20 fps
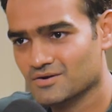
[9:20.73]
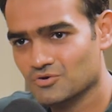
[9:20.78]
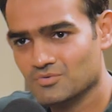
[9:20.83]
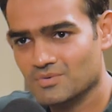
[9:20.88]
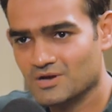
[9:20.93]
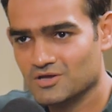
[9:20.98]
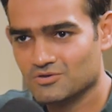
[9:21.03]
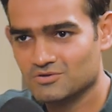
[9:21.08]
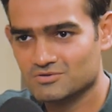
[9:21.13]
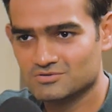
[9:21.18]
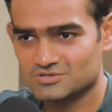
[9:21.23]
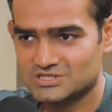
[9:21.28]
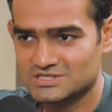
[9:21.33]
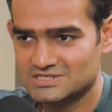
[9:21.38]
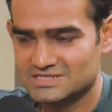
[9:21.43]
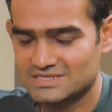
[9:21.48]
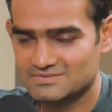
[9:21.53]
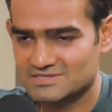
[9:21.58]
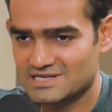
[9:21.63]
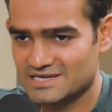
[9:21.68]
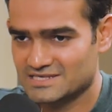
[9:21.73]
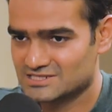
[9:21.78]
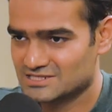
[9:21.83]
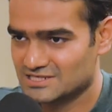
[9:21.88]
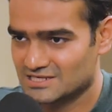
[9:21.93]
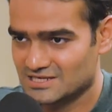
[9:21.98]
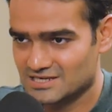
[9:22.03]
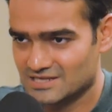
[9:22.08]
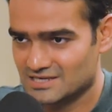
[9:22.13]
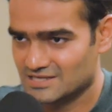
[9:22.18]
Uma, she seems like
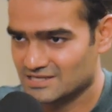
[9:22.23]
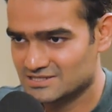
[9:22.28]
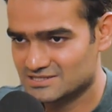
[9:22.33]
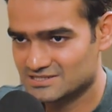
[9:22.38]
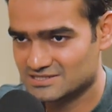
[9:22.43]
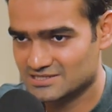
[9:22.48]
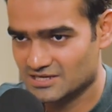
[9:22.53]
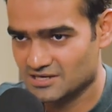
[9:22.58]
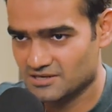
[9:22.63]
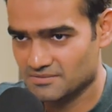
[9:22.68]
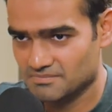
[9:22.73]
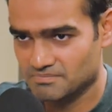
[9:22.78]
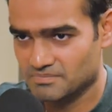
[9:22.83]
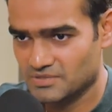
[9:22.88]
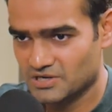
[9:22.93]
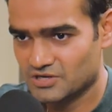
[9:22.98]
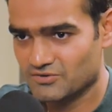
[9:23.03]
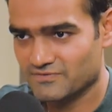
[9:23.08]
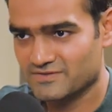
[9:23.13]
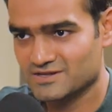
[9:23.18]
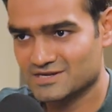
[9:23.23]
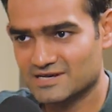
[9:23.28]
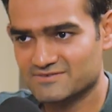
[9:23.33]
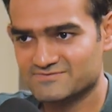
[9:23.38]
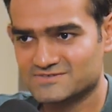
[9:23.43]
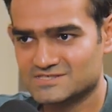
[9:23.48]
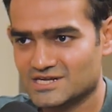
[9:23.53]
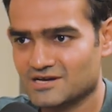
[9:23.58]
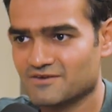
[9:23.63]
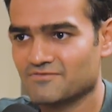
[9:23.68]
she is built of the tough
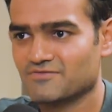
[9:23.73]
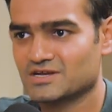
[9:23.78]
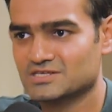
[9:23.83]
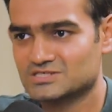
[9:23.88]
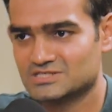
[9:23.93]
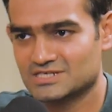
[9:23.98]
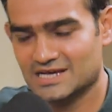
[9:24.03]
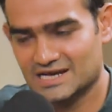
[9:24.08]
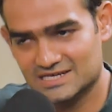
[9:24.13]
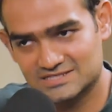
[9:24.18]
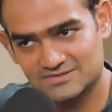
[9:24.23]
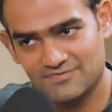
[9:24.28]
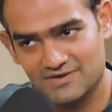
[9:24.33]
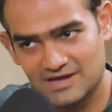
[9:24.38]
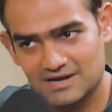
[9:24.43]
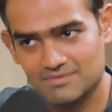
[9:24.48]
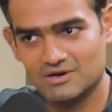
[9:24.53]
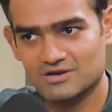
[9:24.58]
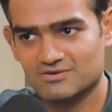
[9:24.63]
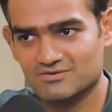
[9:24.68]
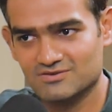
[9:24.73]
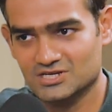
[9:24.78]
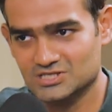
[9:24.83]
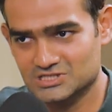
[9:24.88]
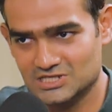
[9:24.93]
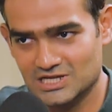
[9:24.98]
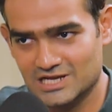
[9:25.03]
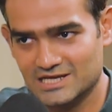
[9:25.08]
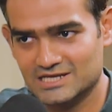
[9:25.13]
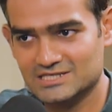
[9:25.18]
stuff, and she has a fair amount of
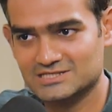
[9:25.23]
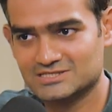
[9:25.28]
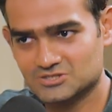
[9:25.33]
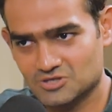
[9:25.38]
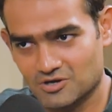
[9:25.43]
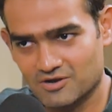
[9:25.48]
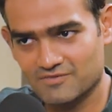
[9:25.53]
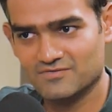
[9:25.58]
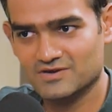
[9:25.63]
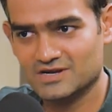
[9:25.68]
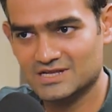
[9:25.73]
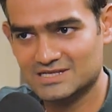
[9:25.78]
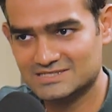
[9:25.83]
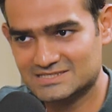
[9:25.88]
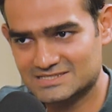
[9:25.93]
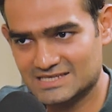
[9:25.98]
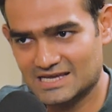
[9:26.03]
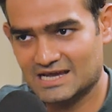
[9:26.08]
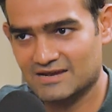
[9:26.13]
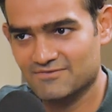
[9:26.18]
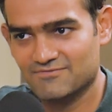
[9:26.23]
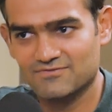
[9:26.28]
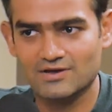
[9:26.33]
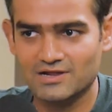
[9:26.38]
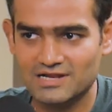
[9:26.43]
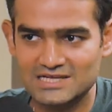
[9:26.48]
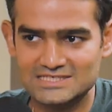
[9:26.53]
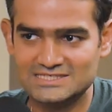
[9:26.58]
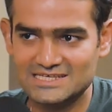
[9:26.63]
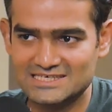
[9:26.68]
resilience, confidence, and
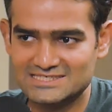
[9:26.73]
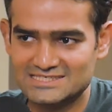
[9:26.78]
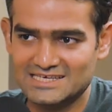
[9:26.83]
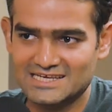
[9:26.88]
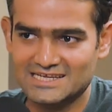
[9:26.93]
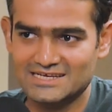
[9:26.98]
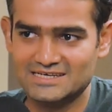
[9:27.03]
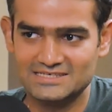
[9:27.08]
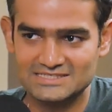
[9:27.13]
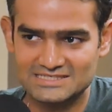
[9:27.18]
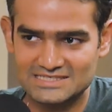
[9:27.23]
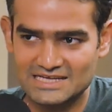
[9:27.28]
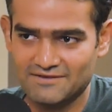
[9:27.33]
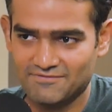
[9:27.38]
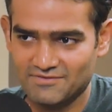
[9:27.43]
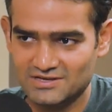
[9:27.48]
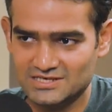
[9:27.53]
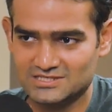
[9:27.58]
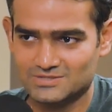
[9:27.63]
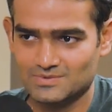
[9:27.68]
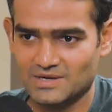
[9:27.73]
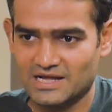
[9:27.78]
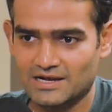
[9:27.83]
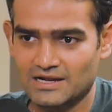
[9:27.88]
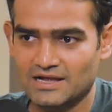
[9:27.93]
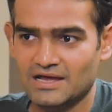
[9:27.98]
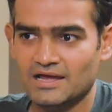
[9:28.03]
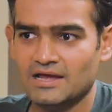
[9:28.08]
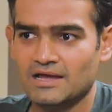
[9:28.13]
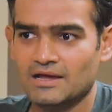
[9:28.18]
fearlessness in herself as well.
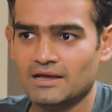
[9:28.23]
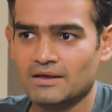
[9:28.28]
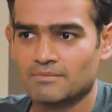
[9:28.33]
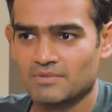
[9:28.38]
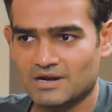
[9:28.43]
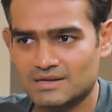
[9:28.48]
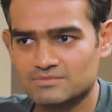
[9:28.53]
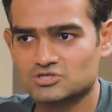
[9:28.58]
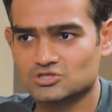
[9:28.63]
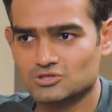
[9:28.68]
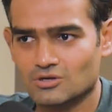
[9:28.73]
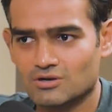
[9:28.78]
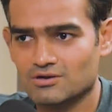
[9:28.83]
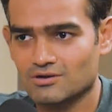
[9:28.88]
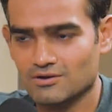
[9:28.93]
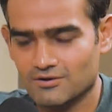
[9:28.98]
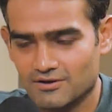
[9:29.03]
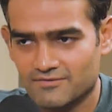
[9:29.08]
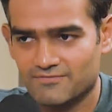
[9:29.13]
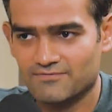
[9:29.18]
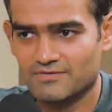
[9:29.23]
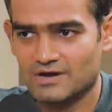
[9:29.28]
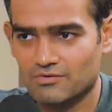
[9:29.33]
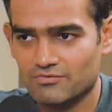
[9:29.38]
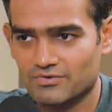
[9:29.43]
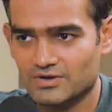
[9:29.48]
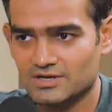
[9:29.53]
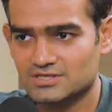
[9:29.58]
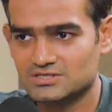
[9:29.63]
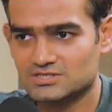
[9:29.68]
But I'm sure a lot of
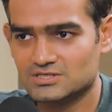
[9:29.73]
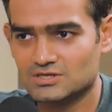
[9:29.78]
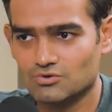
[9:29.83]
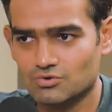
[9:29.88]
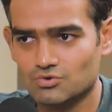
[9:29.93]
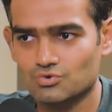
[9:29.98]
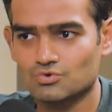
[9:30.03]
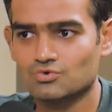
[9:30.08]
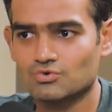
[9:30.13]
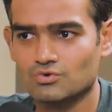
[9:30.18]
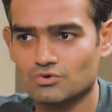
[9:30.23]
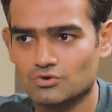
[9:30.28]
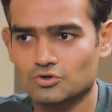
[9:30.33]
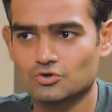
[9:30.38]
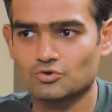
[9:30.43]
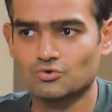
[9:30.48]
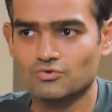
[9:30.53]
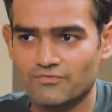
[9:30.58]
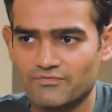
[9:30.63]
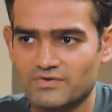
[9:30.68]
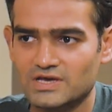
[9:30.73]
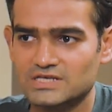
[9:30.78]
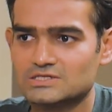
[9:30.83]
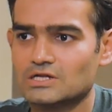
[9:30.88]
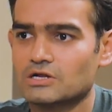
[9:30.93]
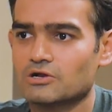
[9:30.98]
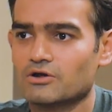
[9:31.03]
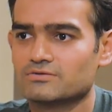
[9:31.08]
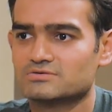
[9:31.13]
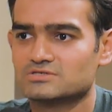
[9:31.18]
founders who do face a
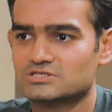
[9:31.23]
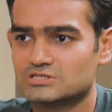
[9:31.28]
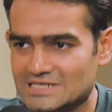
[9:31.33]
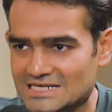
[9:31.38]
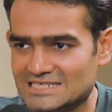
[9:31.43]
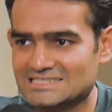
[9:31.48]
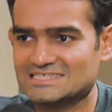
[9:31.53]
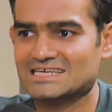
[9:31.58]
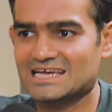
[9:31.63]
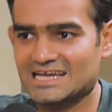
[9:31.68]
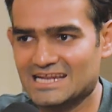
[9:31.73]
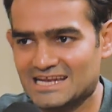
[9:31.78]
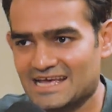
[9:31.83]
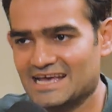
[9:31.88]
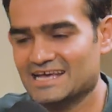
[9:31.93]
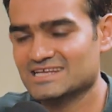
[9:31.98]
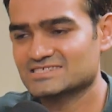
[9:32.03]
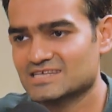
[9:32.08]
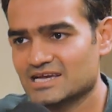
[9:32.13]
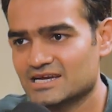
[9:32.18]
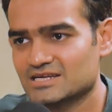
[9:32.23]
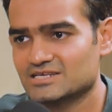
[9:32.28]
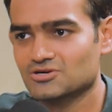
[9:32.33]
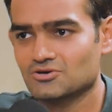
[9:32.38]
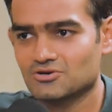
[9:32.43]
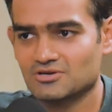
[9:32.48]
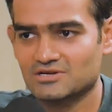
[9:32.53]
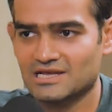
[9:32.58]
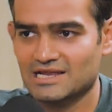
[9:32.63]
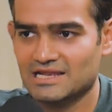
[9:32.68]
lot of stress and anxiety on
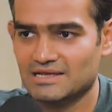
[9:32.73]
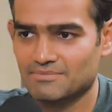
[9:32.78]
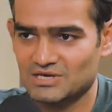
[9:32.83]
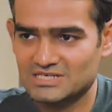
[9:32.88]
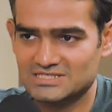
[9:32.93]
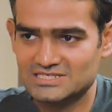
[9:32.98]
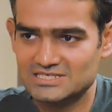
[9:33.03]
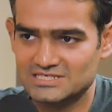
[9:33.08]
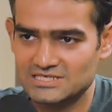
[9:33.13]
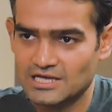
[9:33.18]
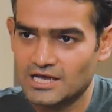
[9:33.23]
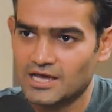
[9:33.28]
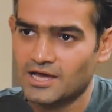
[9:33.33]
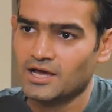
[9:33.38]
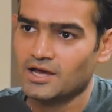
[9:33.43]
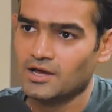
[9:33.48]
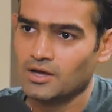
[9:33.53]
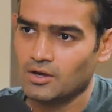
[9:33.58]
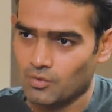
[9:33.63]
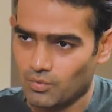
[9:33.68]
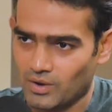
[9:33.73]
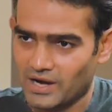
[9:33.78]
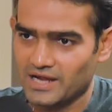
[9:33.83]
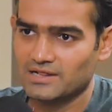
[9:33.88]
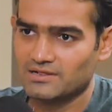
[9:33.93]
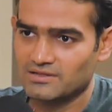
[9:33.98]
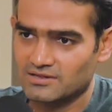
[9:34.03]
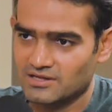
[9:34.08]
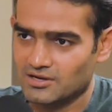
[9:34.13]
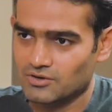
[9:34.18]
a daily basis while
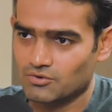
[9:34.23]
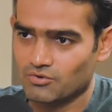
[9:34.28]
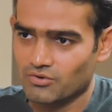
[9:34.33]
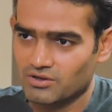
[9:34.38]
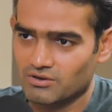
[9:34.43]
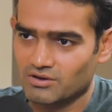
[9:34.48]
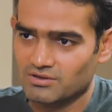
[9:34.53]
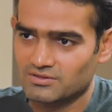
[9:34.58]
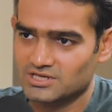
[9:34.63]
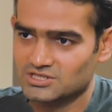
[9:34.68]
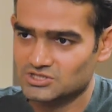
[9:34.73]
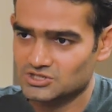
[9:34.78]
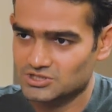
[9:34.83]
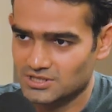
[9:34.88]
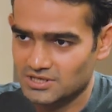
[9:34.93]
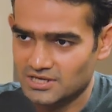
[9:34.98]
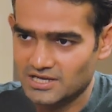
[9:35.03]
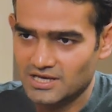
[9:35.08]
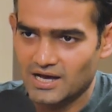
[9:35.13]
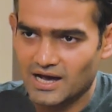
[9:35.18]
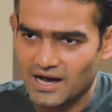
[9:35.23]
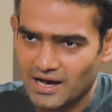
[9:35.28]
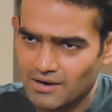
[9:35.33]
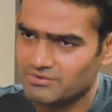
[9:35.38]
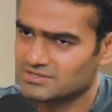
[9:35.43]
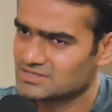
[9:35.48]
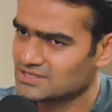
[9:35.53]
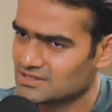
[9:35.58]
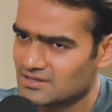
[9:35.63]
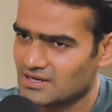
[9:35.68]
they're going on their journey, how
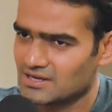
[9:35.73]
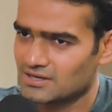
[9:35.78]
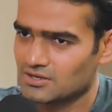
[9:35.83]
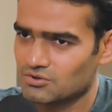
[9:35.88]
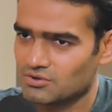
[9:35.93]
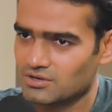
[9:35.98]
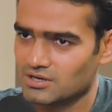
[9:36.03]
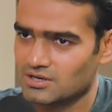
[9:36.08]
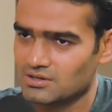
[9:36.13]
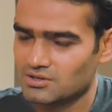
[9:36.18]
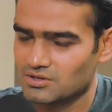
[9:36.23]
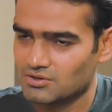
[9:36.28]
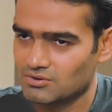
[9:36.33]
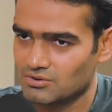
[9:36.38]
is it that you can,